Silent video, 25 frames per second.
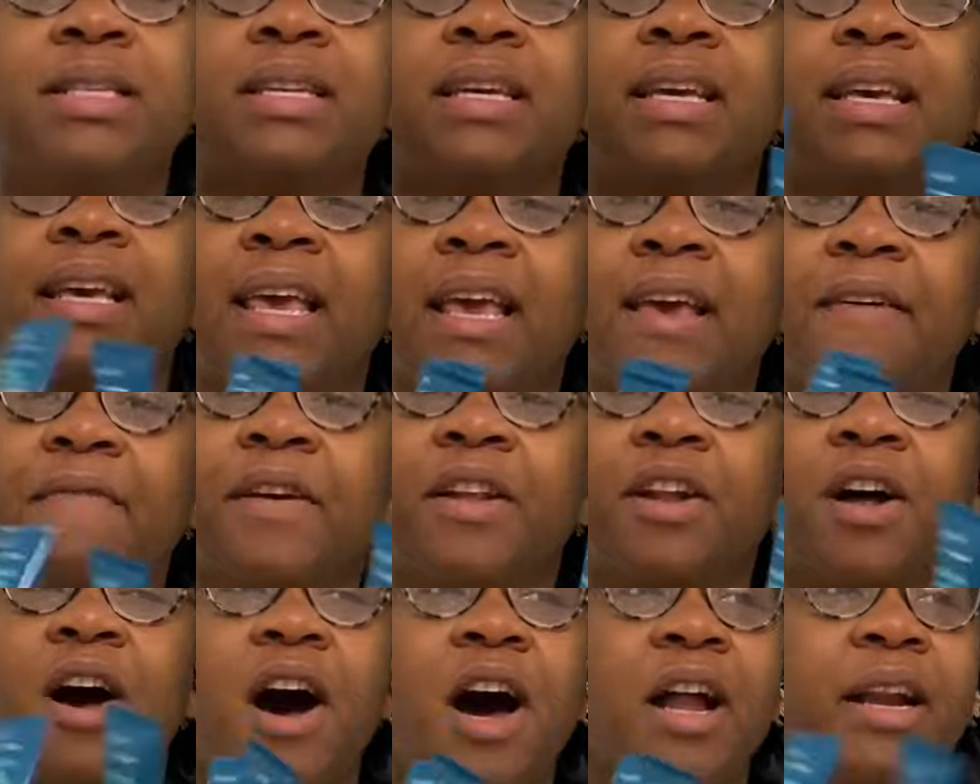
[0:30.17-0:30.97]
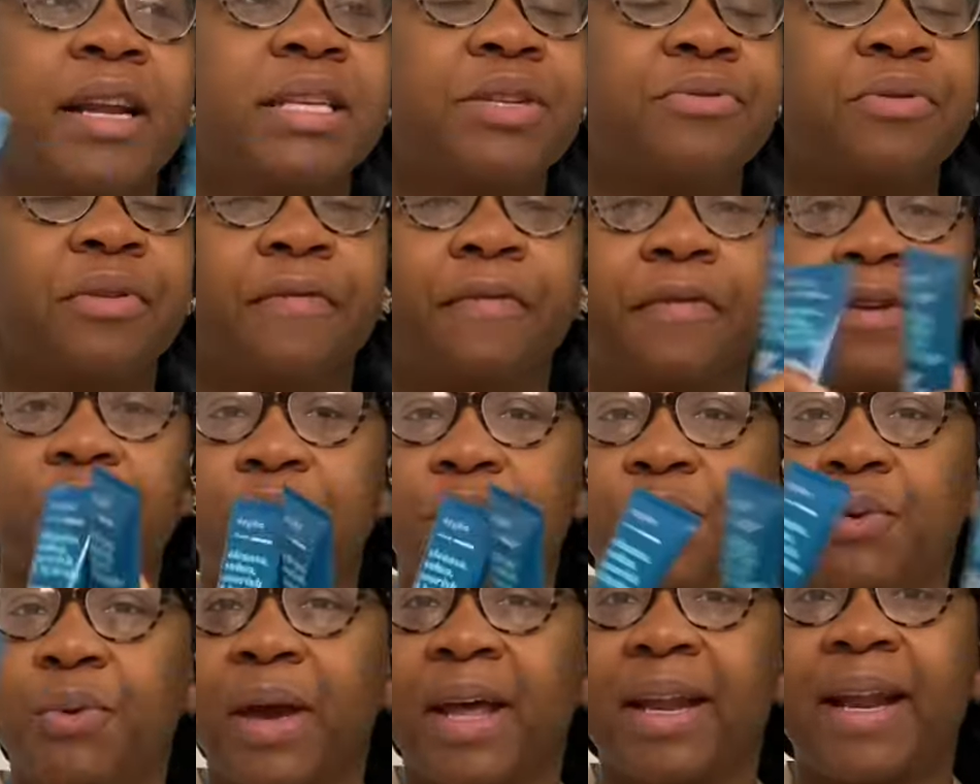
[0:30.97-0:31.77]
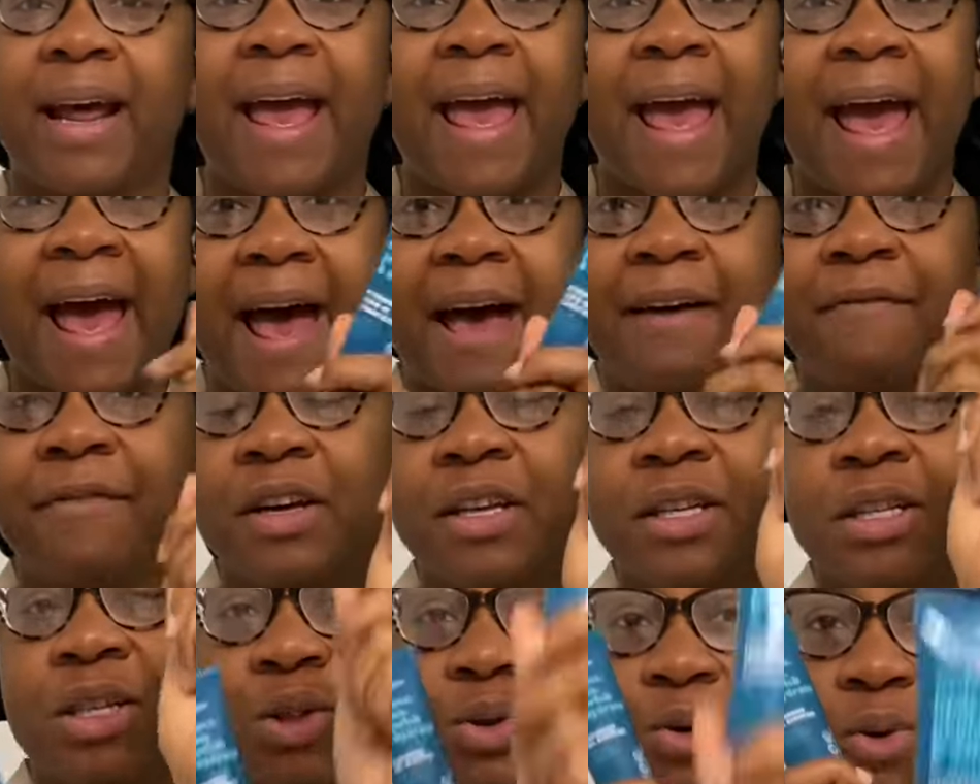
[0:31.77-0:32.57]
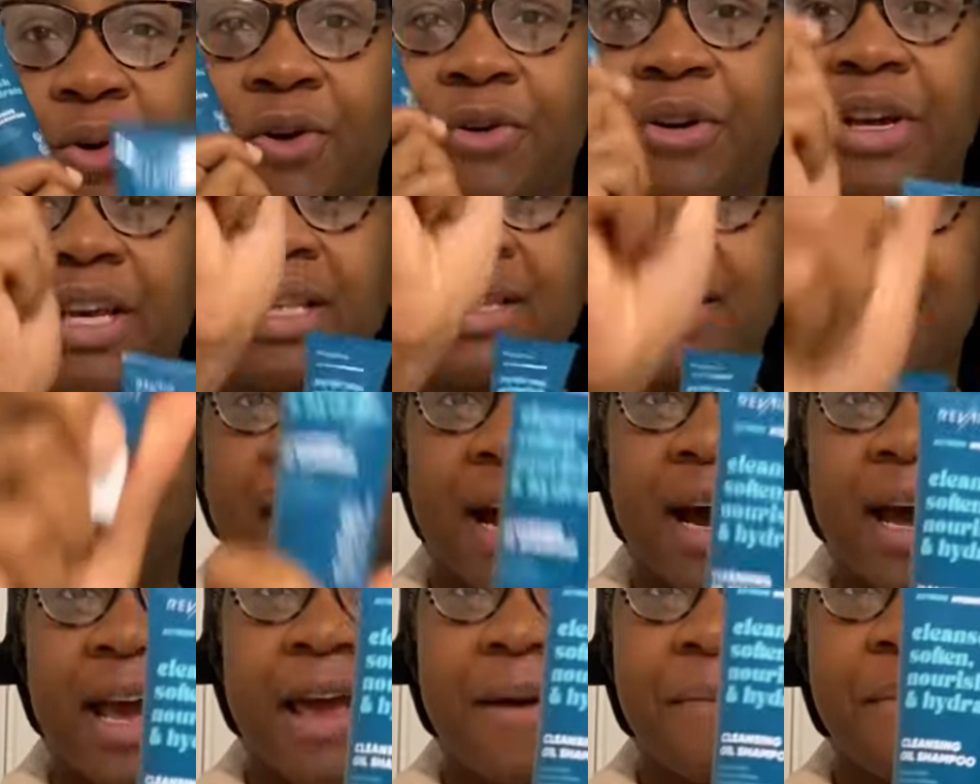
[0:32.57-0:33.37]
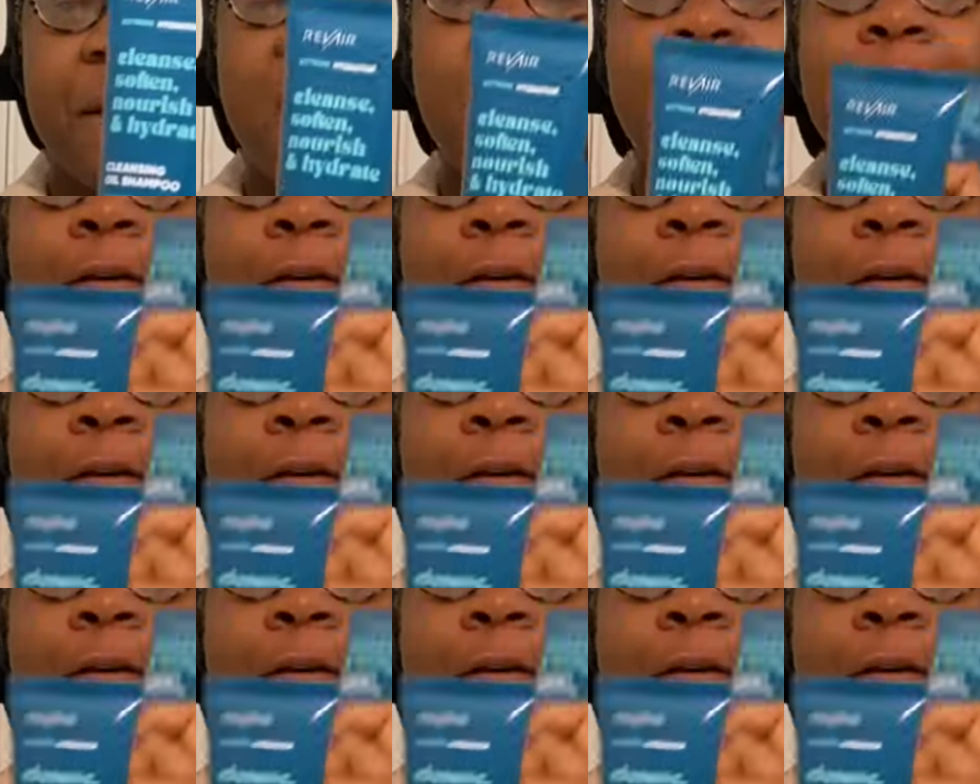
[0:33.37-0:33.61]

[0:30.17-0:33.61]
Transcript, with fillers: to give an honest review and I have a story time